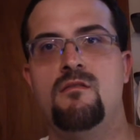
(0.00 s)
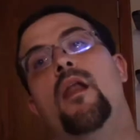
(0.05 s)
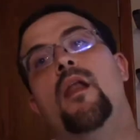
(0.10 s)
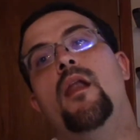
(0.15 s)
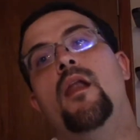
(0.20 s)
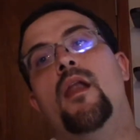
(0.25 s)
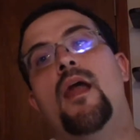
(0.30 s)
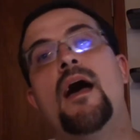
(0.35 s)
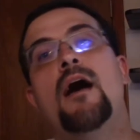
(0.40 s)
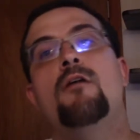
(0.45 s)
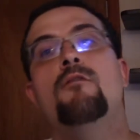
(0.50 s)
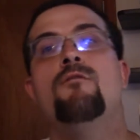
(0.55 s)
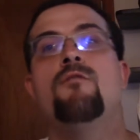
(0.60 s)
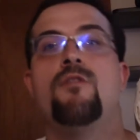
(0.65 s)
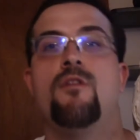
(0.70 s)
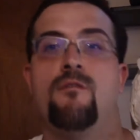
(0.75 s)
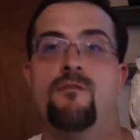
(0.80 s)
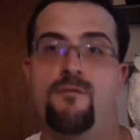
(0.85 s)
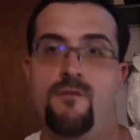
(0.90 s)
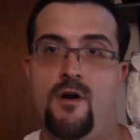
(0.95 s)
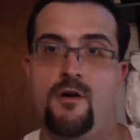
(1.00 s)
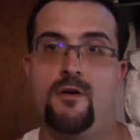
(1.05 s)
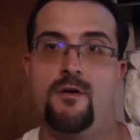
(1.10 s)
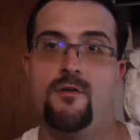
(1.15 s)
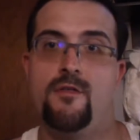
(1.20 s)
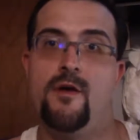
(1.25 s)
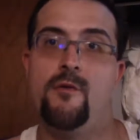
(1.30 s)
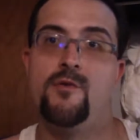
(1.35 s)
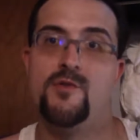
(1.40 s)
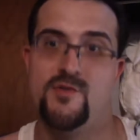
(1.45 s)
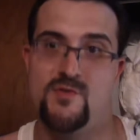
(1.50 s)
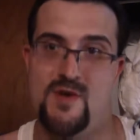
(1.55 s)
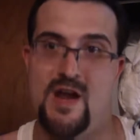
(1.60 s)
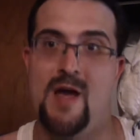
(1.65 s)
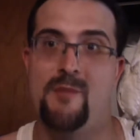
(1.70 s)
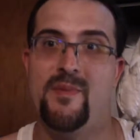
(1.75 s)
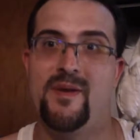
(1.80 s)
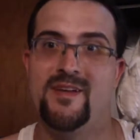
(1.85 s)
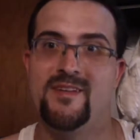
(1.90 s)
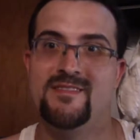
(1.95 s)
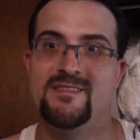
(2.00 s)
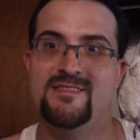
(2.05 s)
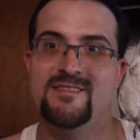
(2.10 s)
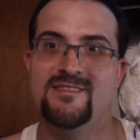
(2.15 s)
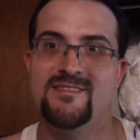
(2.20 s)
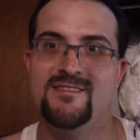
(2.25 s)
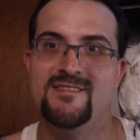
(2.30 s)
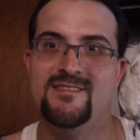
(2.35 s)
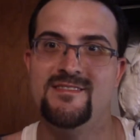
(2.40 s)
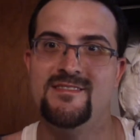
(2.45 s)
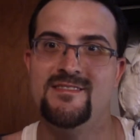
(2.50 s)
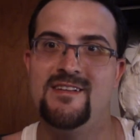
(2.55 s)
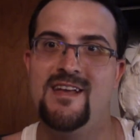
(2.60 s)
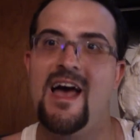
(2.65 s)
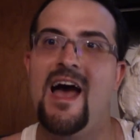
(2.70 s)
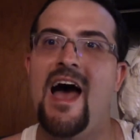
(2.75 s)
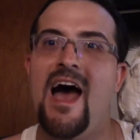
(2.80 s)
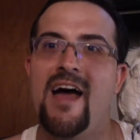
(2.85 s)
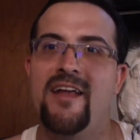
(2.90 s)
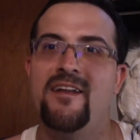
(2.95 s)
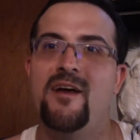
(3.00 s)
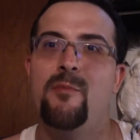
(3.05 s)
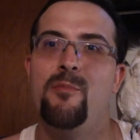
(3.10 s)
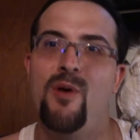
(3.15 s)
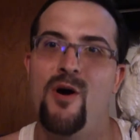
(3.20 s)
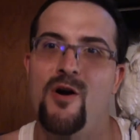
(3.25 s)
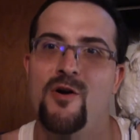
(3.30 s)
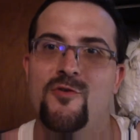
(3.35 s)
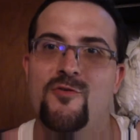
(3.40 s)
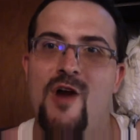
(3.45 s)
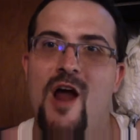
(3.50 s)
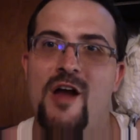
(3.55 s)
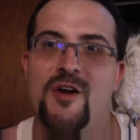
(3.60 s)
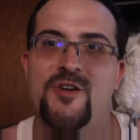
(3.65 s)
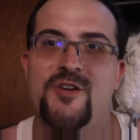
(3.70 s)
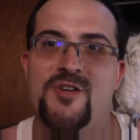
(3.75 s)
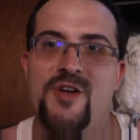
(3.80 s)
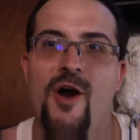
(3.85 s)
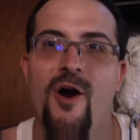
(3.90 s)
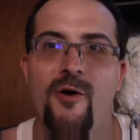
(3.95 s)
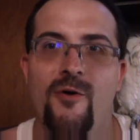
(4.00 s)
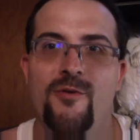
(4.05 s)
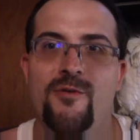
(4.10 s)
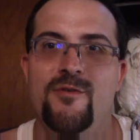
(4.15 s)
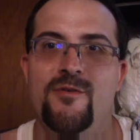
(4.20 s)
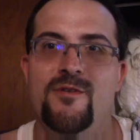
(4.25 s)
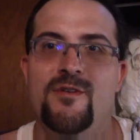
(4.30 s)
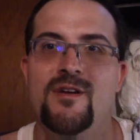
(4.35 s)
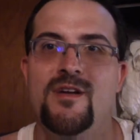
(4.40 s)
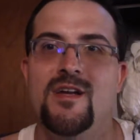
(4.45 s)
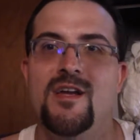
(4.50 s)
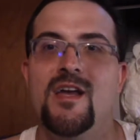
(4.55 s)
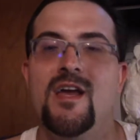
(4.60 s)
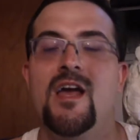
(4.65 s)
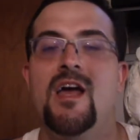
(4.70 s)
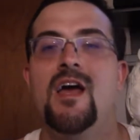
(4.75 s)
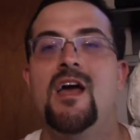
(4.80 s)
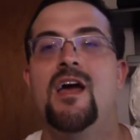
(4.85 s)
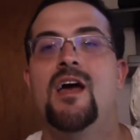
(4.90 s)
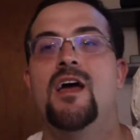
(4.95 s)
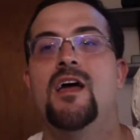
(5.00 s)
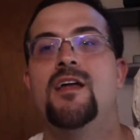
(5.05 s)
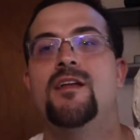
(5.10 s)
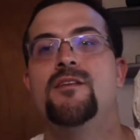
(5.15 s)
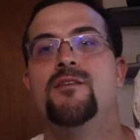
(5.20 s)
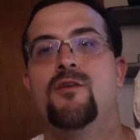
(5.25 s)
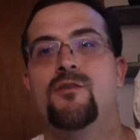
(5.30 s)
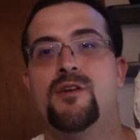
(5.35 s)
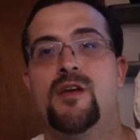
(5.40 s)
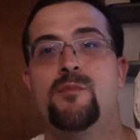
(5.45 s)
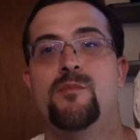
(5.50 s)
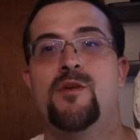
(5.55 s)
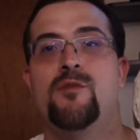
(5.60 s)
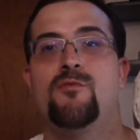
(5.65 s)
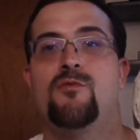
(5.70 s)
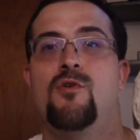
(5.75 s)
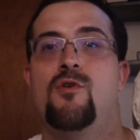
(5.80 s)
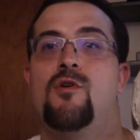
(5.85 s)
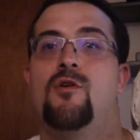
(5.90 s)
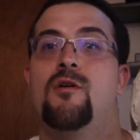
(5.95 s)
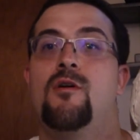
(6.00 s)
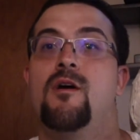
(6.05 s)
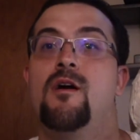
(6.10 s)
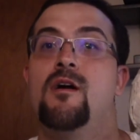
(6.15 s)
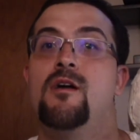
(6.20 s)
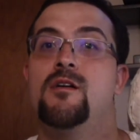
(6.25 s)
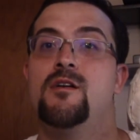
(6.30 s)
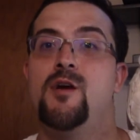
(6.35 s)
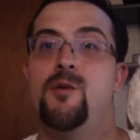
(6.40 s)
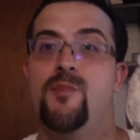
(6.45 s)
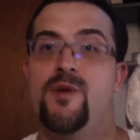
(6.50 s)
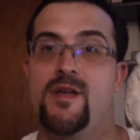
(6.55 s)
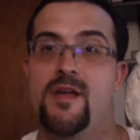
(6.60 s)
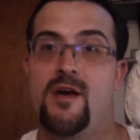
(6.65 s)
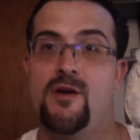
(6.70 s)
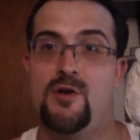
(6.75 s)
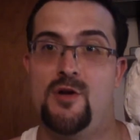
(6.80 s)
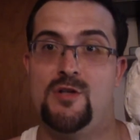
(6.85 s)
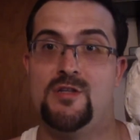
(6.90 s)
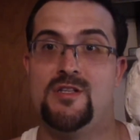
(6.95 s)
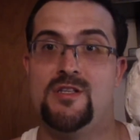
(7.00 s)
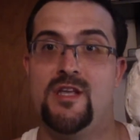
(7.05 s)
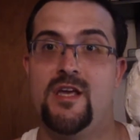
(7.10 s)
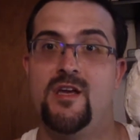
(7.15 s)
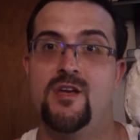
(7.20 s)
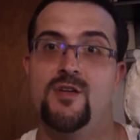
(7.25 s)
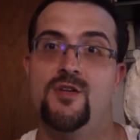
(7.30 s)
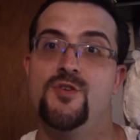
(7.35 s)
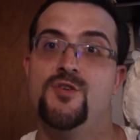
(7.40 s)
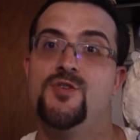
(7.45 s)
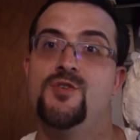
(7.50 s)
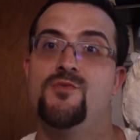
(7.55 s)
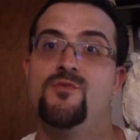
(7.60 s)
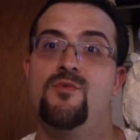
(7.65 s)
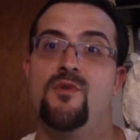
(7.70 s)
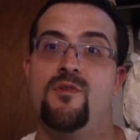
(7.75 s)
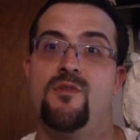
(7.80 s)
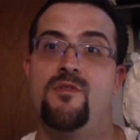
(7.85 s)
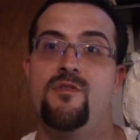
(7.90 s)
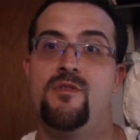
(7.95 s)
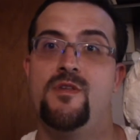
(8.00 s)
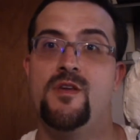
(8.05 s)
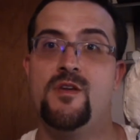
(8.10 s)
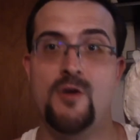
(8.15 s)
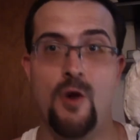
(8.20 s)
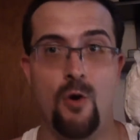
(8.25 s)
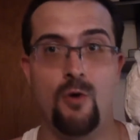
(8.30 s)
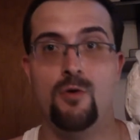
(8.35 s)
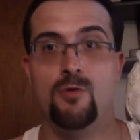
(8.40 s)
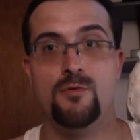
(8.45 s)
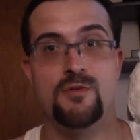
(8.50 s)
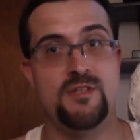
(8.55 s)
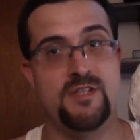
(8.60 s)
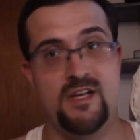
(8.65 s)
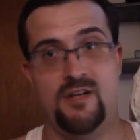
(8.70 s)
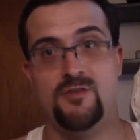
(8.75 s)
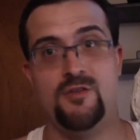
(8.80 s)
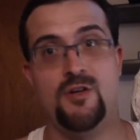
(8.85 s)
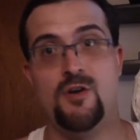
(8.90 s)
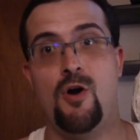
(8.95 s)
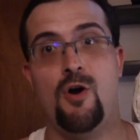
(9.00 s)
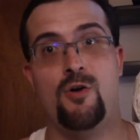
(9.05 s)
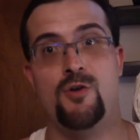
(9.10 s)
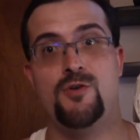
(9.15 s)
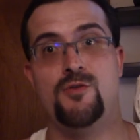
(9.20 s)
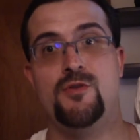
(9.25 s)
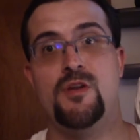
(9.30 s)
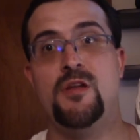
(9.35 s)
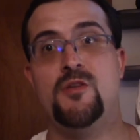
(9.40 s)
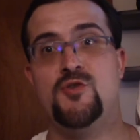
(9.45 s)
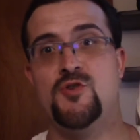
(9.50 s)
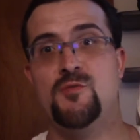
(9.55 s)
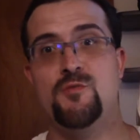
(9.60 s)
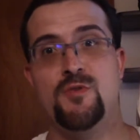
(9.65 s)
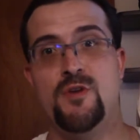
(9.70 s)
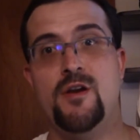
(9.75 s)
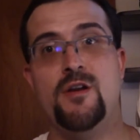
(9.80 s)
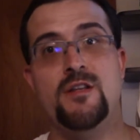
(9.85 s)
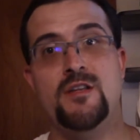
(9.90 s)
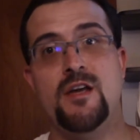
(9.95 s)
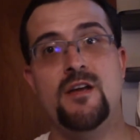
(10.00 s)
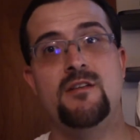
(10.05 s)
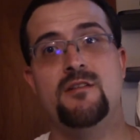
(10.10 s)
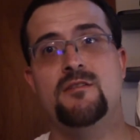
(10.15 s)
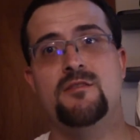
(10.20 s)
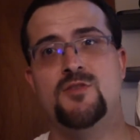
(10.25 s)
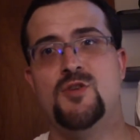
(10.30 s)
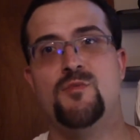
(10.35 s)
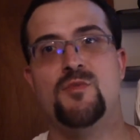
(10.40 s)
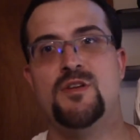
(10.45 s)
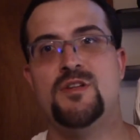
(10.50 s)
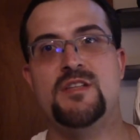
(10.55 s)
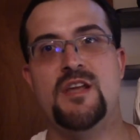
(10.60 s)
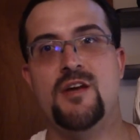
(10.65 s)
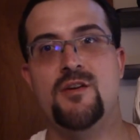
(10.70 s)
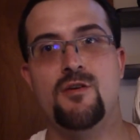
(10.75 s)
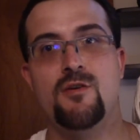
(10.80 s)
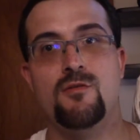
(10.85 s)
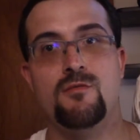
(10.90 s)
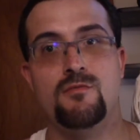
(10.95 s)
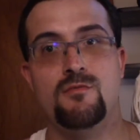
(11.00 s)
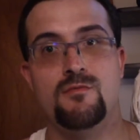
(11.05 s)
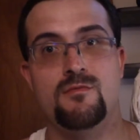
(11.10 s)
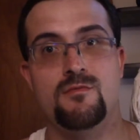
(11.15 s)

Now for the fucker that was rapping at a punk rock show. Don't get me wrong, coming out on stage with the gold Zelda cart uh, Super, Nintendo, Super Nintendo